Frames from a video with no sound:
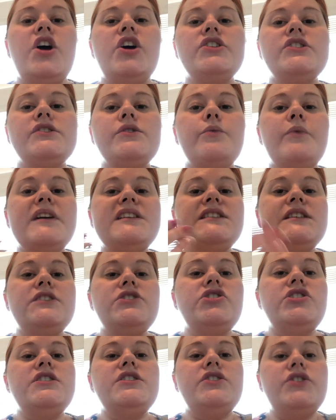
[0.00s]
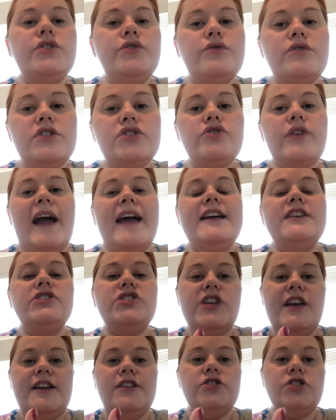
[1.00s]
So what did she do to try and
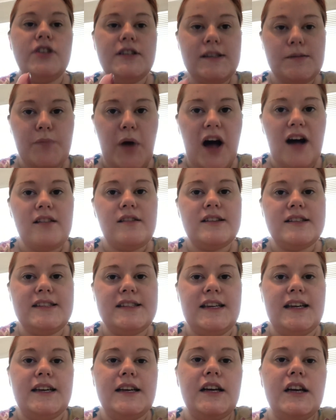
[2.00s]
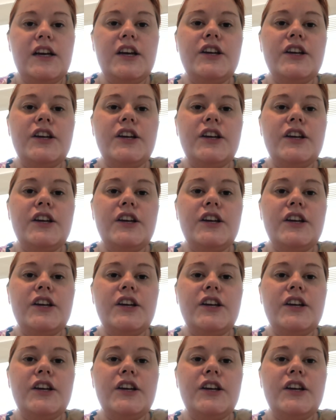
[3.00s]
change this policy